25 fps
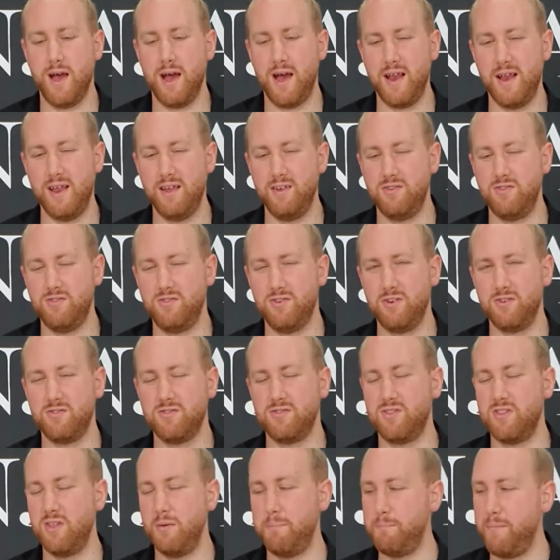And it's
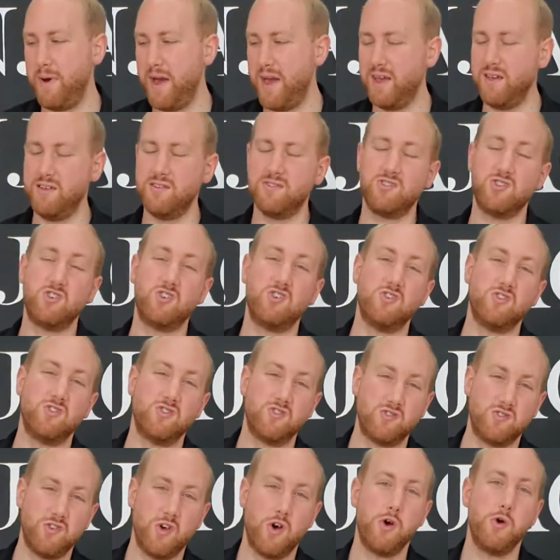just the base to
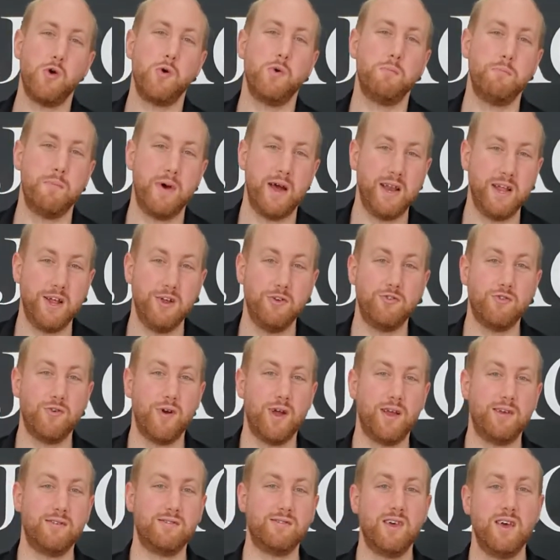so many
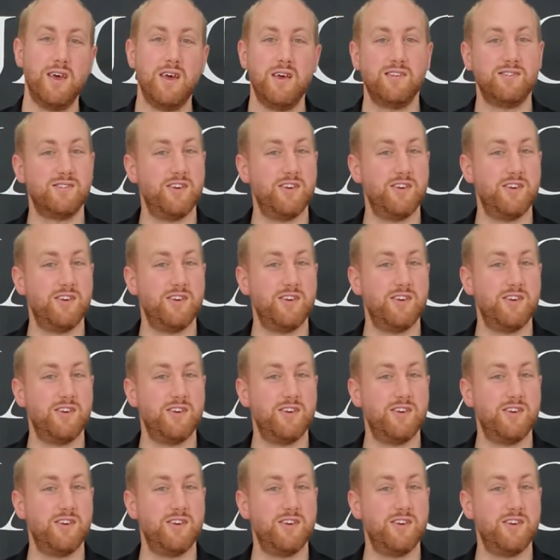drinks.